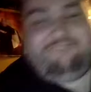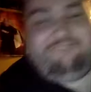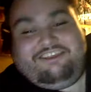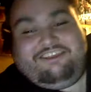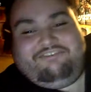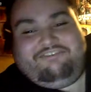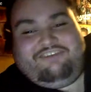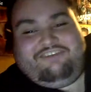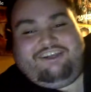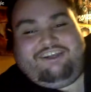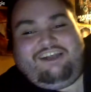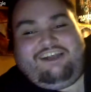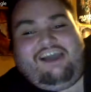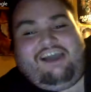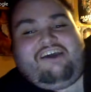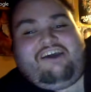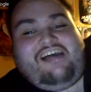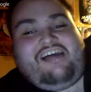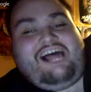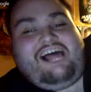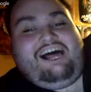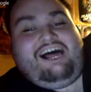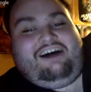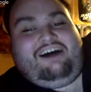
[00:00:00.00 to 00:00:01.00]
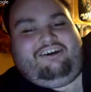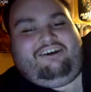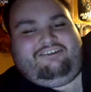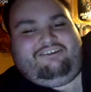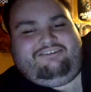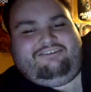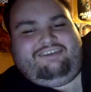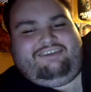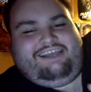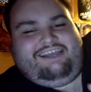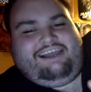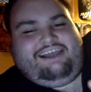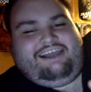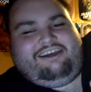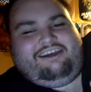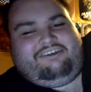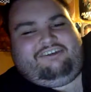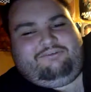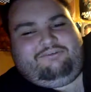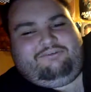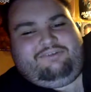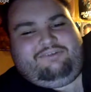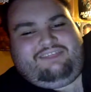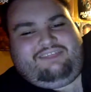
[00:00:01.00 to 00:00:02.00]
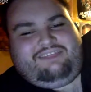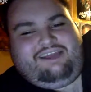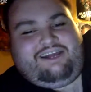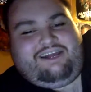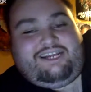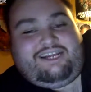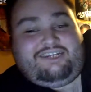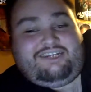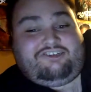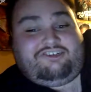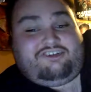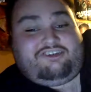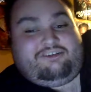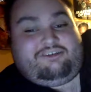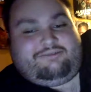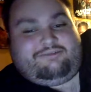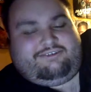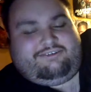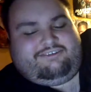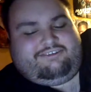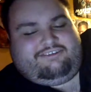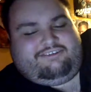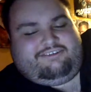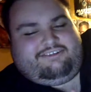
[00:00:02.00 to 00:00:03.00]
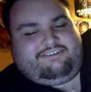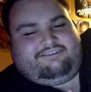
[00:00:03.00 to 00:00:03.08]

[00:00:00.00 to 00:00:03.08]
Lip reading: figured out how now without any trouble. So